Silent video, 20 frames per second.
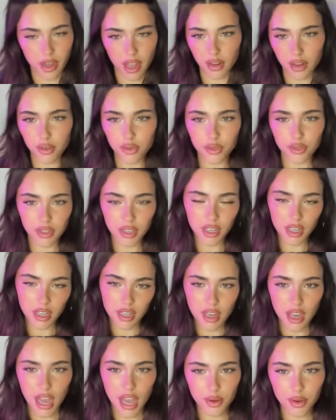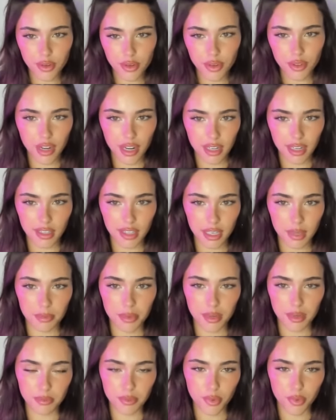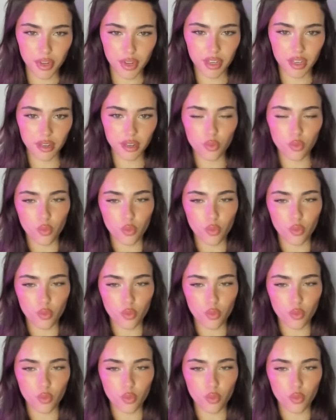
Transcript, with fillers: I don't I don't know that I can like pinpoint